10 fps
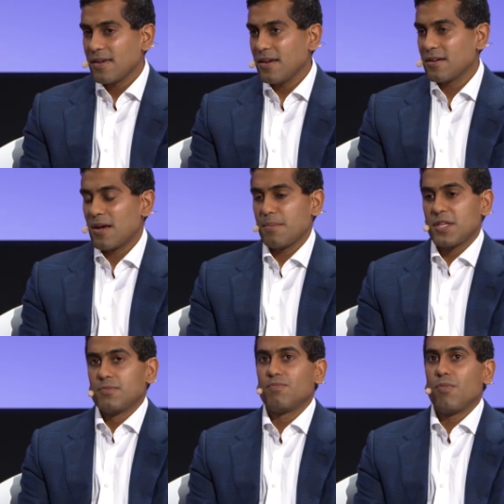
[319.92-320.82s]
Yeah, I
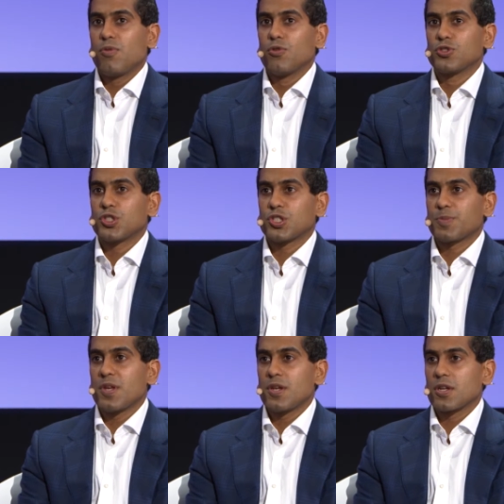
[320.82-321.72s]
mean, there's
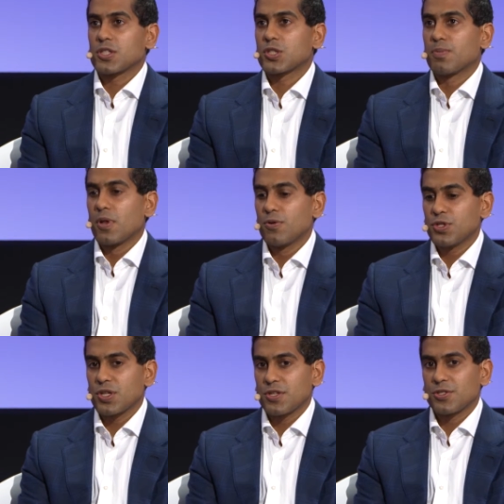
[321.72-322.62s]
just been an
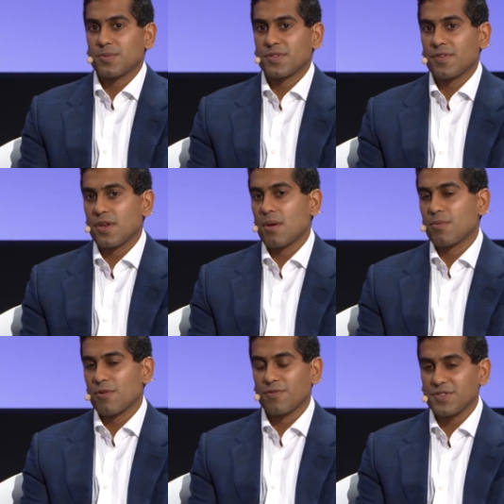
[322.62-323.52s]
explosion in terms of the
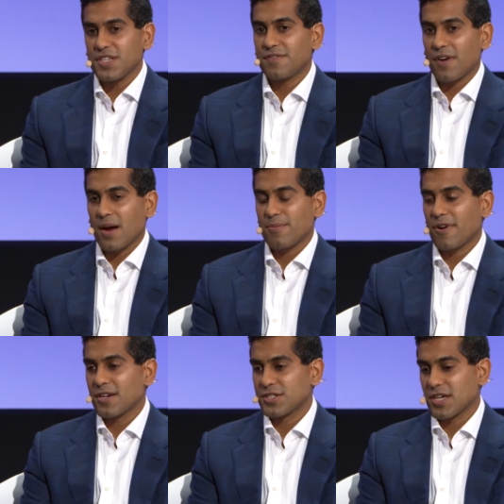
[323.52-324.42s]
number of DeFi
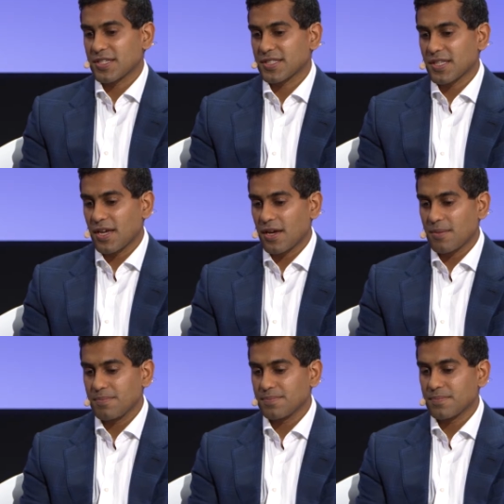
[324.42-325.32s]
projects,
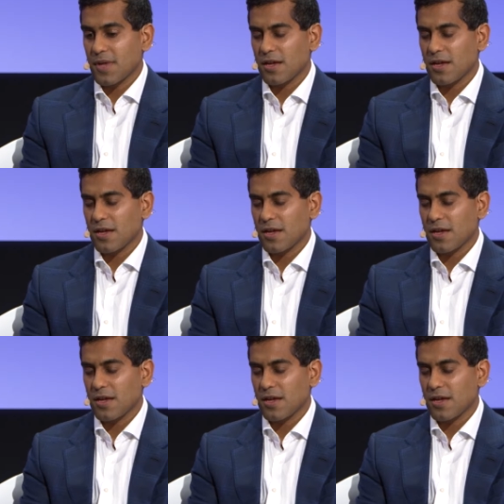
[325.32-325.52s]
um,